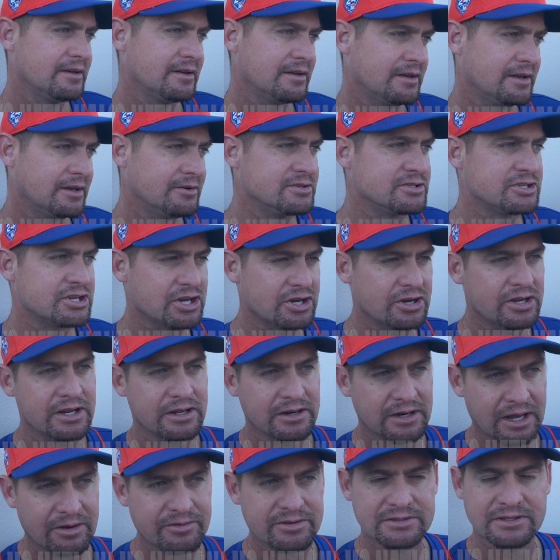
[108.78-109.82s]
he was good,
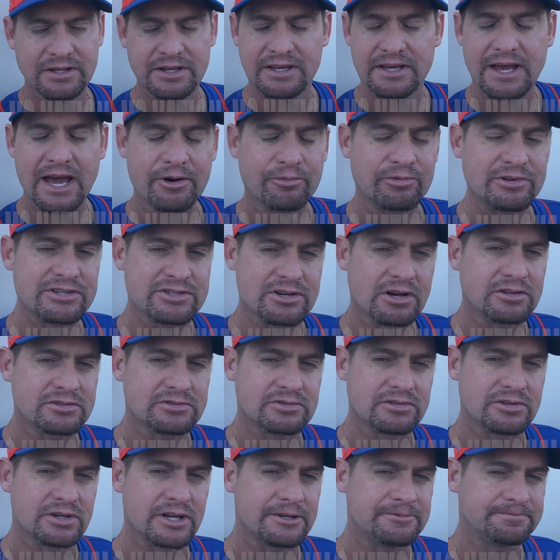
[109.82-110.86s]
and obviously he got results
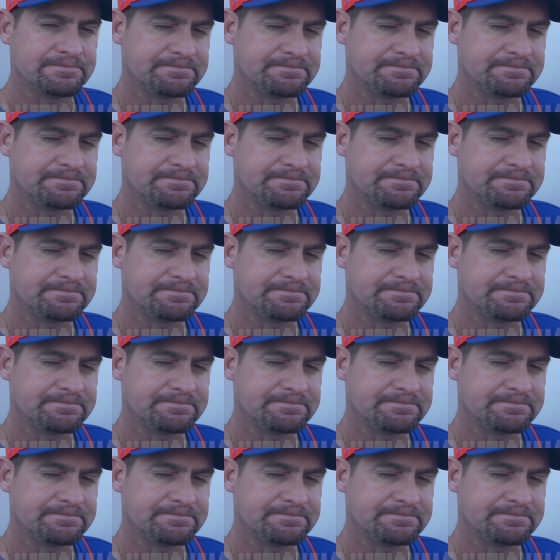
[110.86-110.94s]
today.